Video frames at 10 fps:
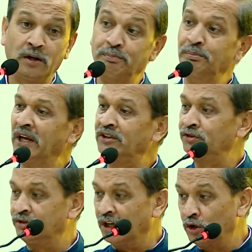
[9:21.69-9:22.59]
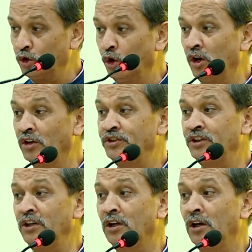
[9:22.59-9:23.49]
best
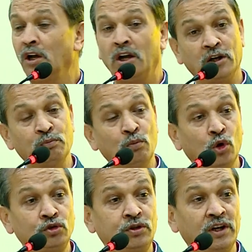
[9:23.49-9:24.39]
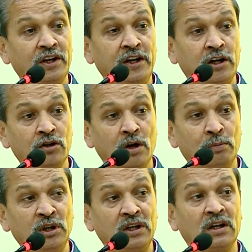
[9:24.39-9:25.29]
technology, and most
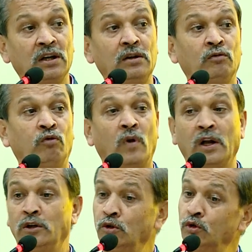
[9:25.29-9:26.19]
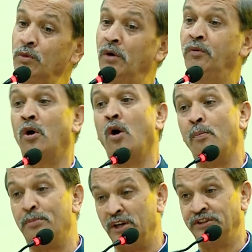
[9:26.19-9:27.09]
economical volume of
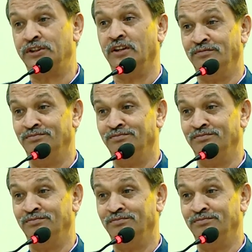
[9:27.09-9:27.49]
operation.